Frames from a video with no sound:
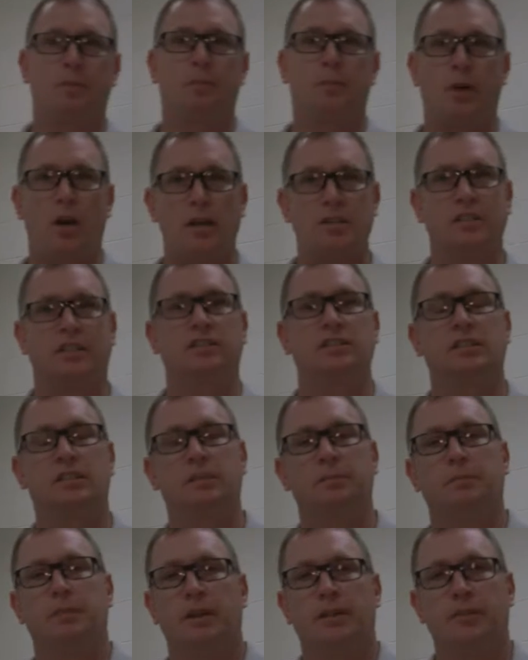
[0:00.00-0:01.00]
the projects
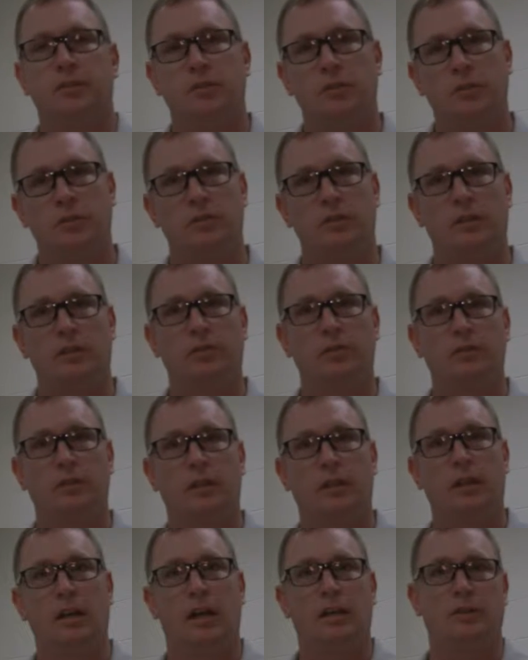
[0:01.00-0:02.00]
that my students
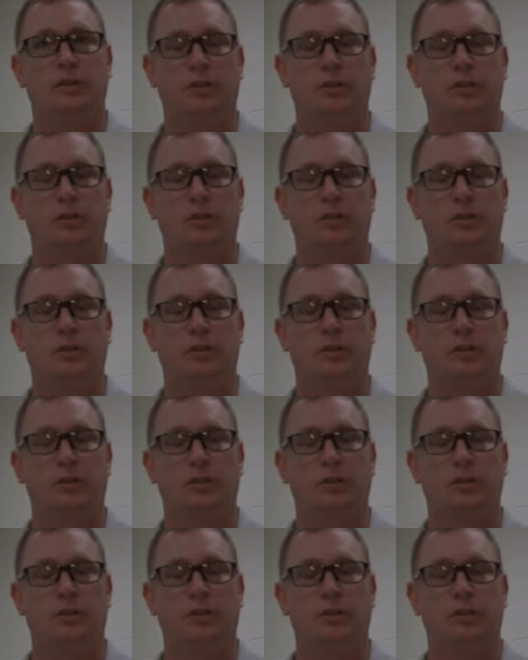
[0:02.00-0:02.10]
have got